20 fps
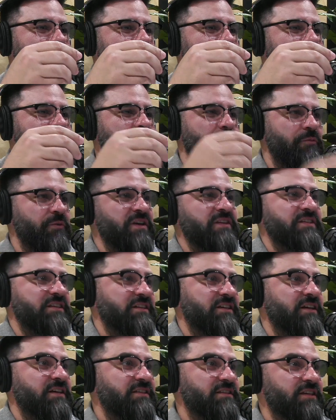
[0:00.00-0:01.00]
The
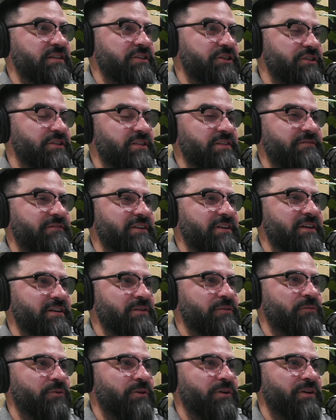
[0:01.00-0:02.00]
reason contingency fee
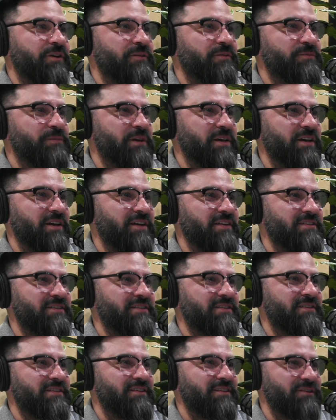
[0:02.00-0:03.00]
doesn't work is
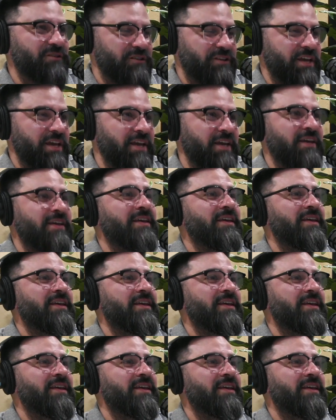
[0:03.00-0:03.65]
because you're saying